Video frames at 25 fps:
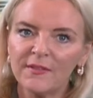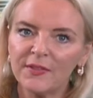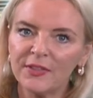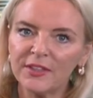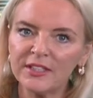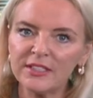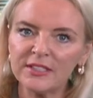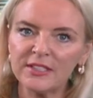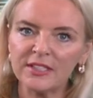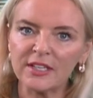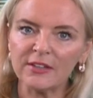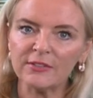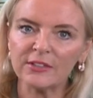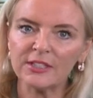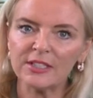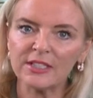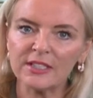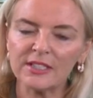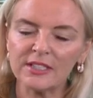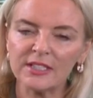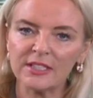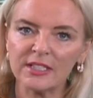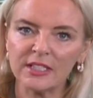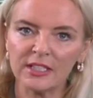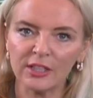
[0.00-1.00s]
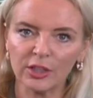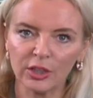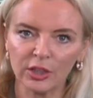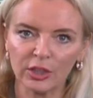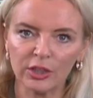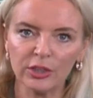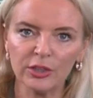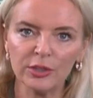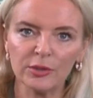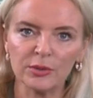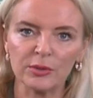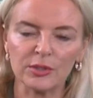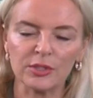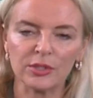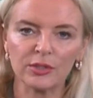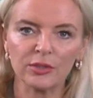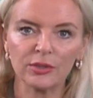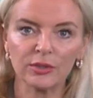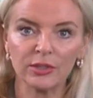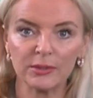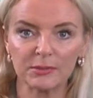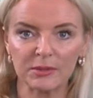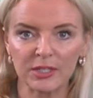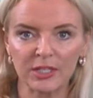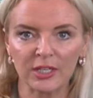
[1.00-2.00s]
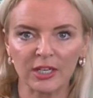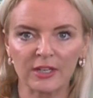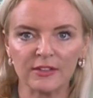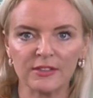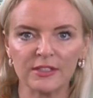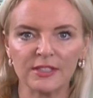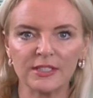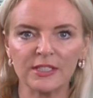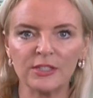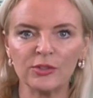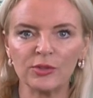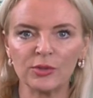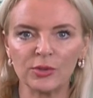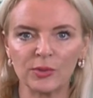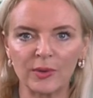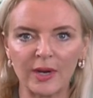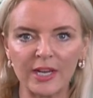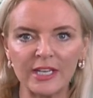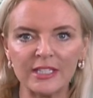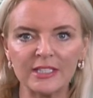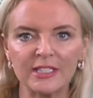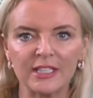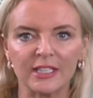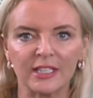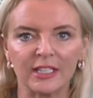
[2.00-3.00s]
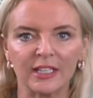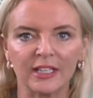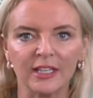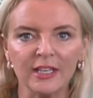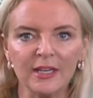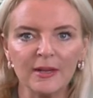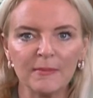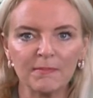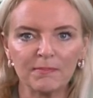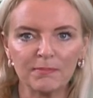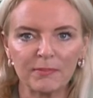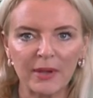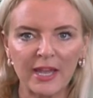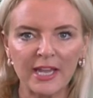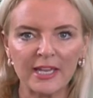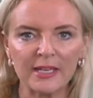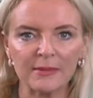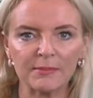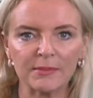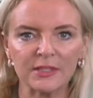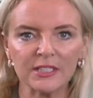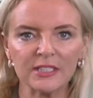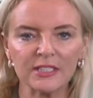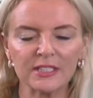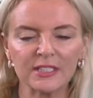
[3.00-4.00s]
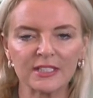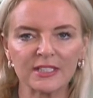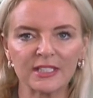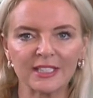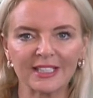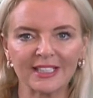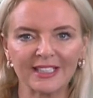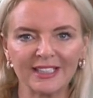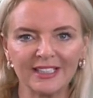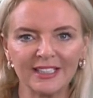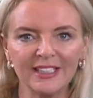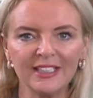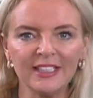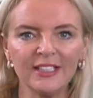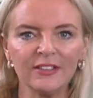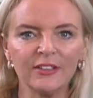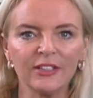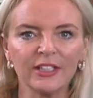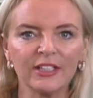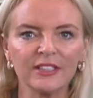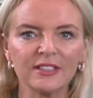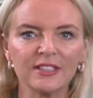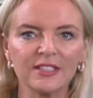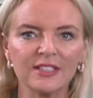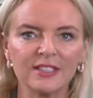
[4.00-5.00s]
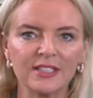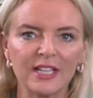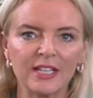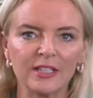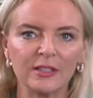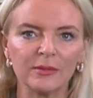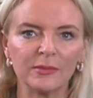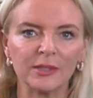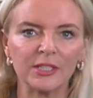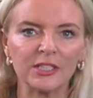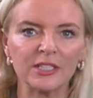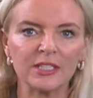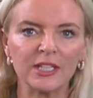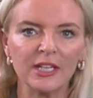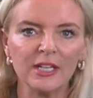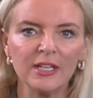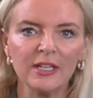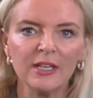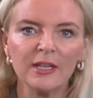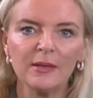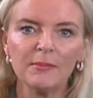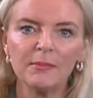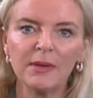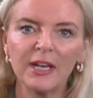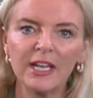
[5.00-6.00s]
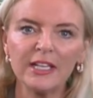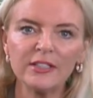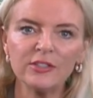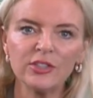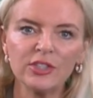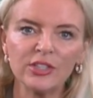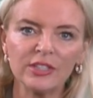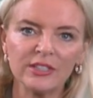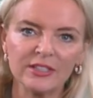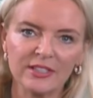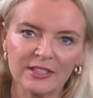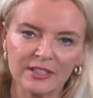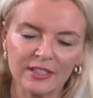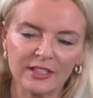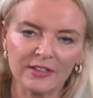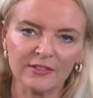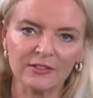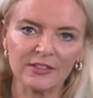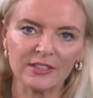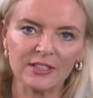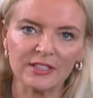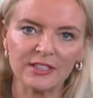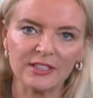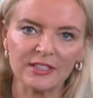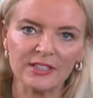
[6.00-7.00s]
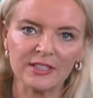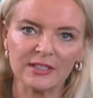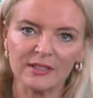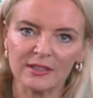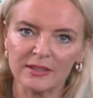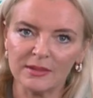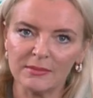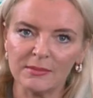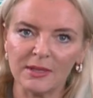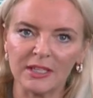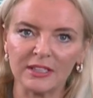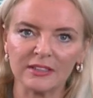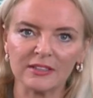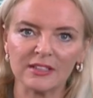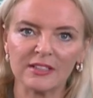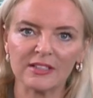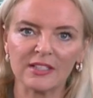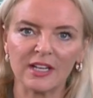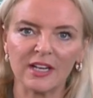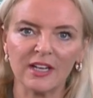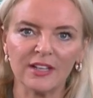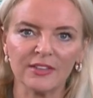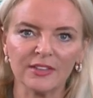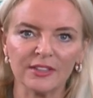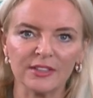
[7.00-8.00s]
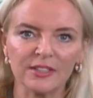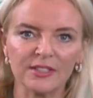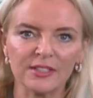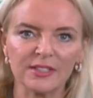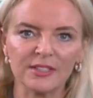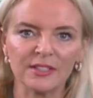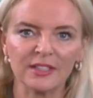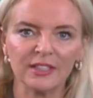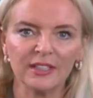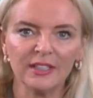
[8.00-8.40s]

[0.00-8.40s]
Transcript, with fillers: These services include cryptocurrency trading, payments, clearing and settlement, pledging services, amongst others.